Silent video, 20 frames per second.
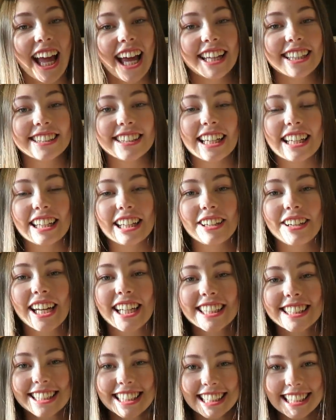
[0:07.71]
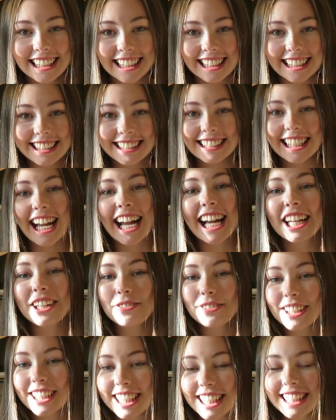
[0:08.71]
and tell you 18 things I
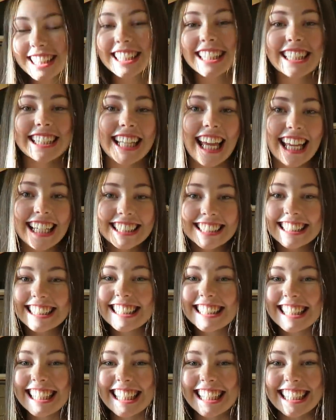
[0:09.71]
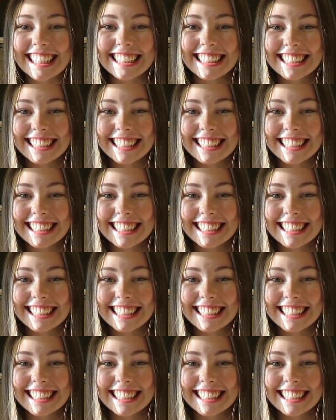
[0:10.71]
have learned in 18 years.